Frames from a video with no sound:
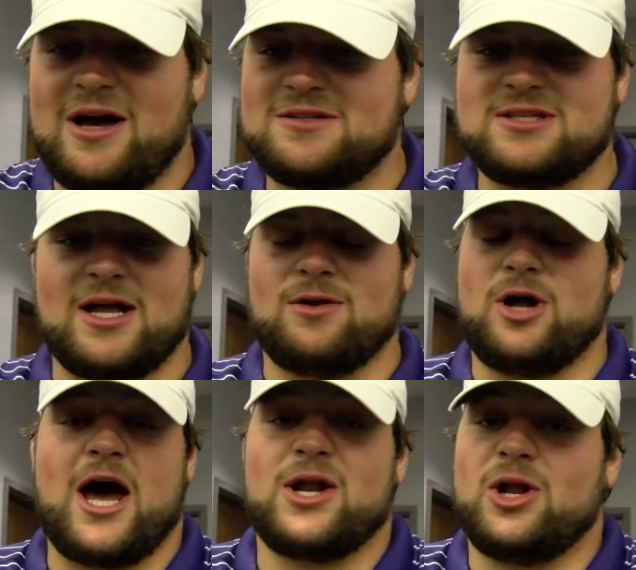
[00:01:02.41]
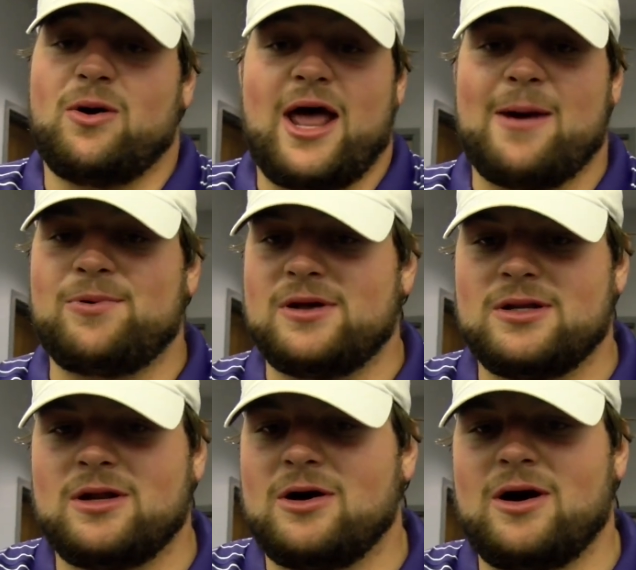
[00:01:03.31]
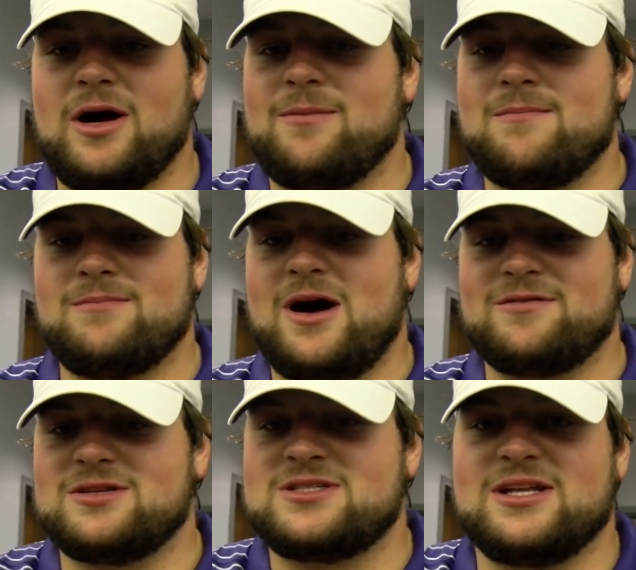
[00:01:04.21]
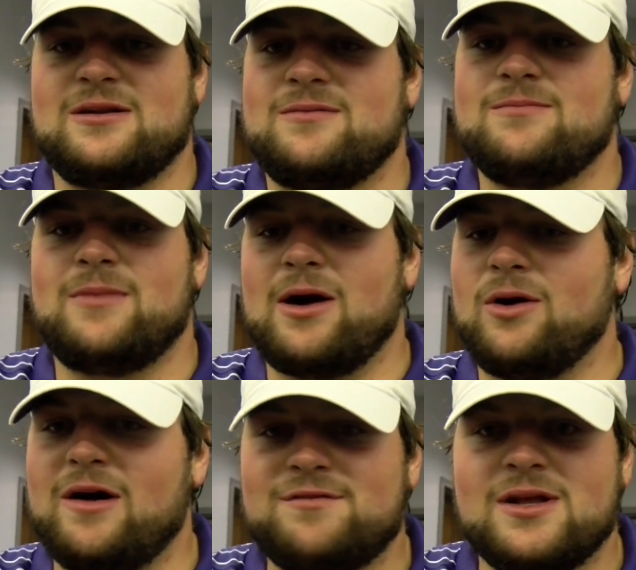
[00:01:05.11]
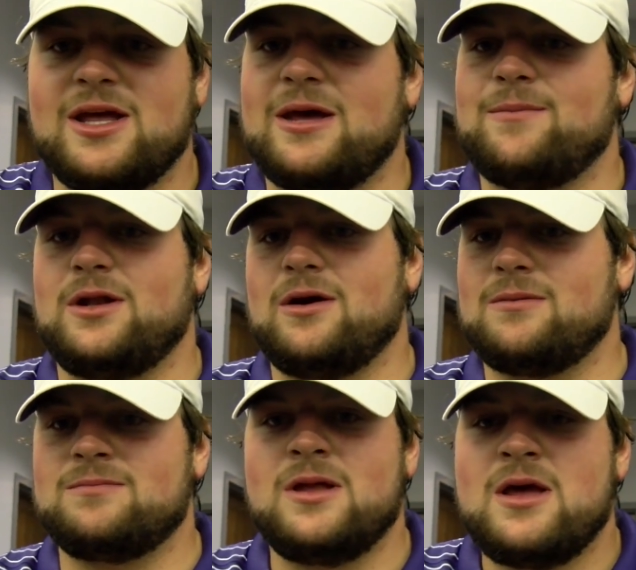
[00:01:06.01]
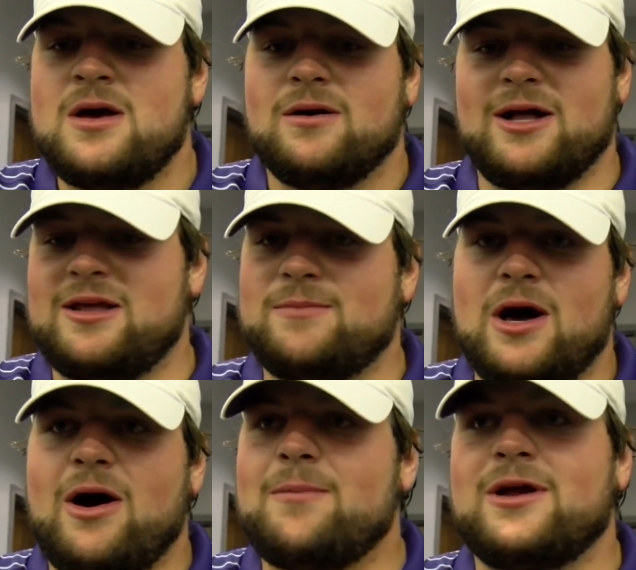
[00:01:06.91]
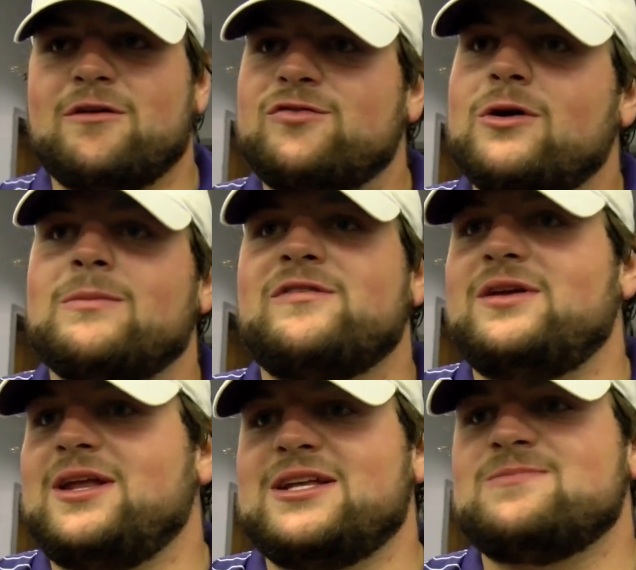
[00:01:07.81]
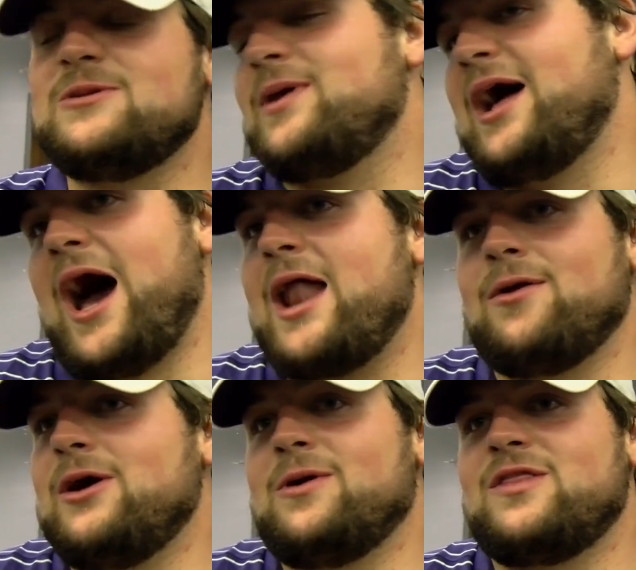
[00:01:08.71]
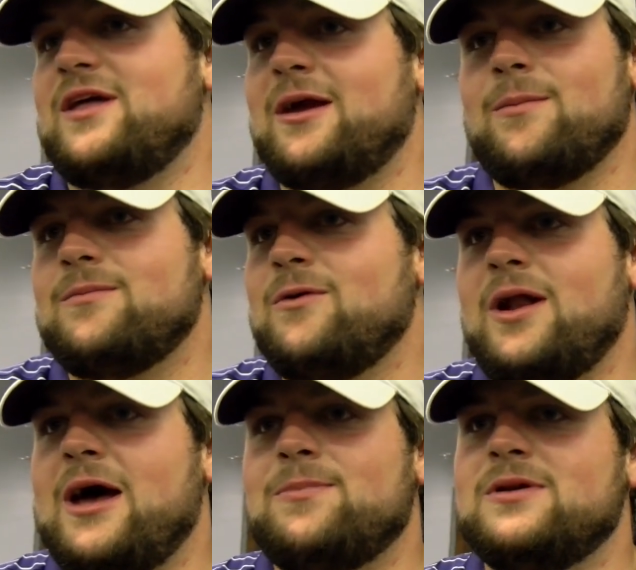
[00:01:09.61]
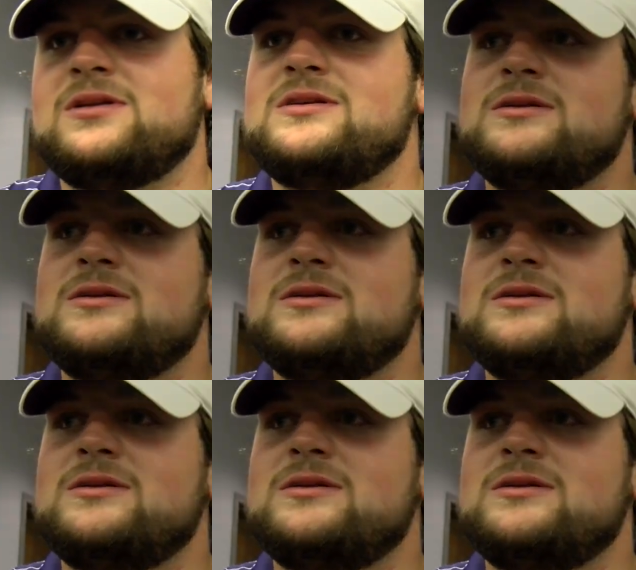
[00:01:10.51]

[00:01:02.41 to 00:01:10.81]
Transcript: Obviously, I don't, I don't know what happened. You know, I'm obviously sending my love to him. You know, let him know I'm here for him if he needs me. But I, I don't know anything what happened.